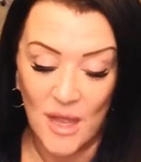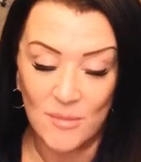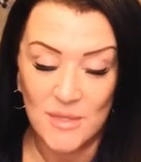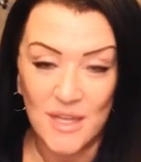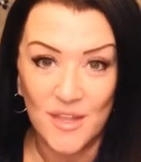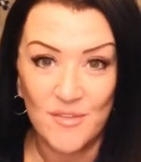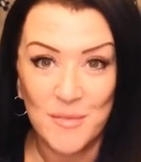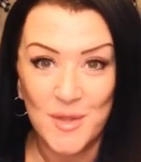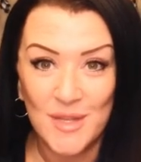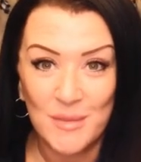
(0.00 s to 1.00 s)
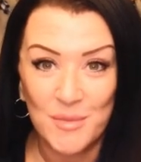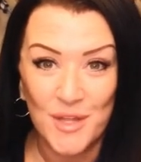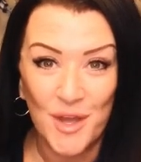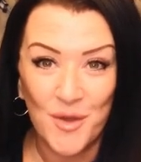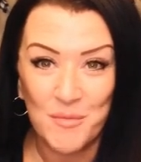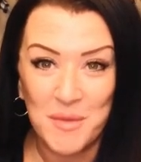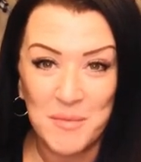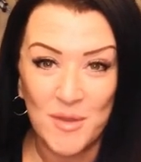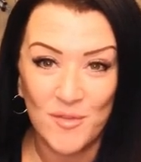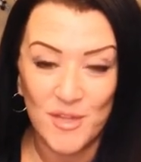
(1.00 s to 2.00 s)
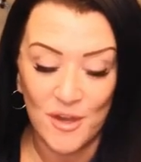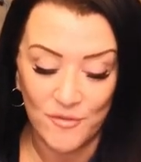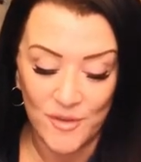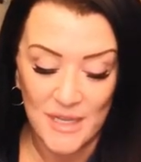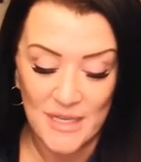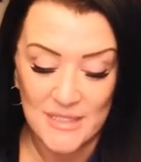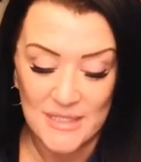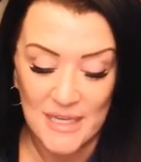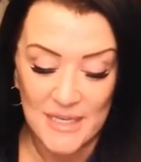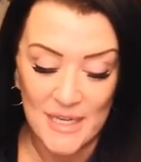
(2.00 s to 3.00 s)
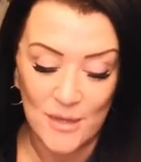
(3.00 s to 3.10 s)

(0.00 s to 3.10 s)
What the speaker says: click on the Vimeo link below, meet me over there for the extended,